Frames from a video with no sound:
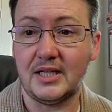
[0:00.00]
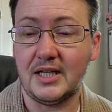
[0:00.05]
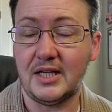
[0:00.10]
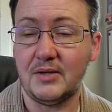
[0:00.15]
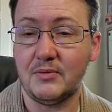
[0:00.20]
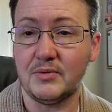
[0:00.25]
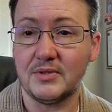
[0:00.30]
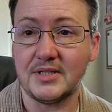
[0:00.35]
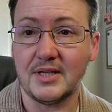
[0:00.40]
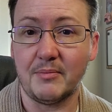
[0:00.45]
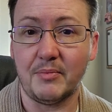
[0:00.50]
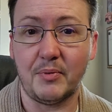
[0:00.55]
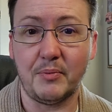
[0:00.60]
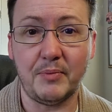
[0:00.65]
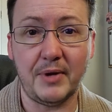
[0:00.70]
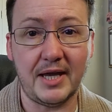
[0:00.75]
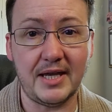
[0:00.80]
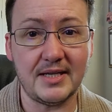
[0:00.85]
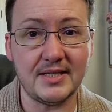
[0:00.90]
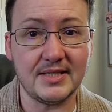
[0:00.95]
He was up
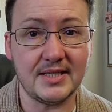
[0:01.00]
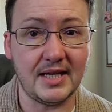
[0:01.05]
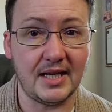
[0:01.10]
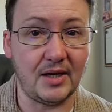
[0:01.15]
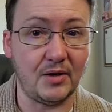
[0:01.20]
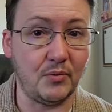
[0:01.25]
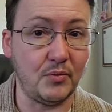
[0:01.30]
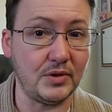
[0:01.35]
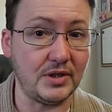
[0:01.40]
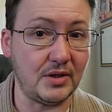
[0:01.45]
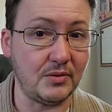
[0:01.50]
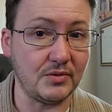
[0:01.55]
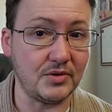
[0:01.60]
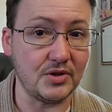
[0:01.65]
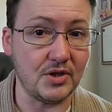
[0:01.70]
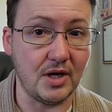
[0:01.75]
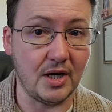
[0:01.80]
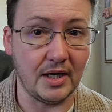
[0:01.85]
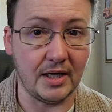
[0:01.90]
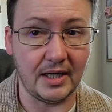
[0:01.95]
pacing when he was
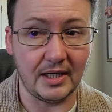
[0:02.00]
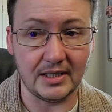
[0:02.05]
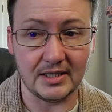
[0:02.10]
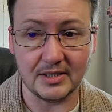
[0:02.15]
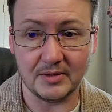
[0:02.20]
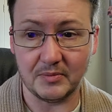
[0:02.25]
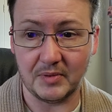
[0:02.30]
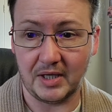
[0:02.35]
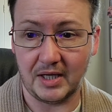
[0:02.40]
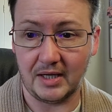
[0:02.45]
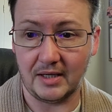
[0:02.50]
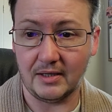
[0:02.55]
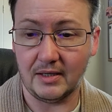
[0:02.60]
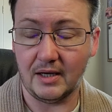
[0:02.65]
talking to me,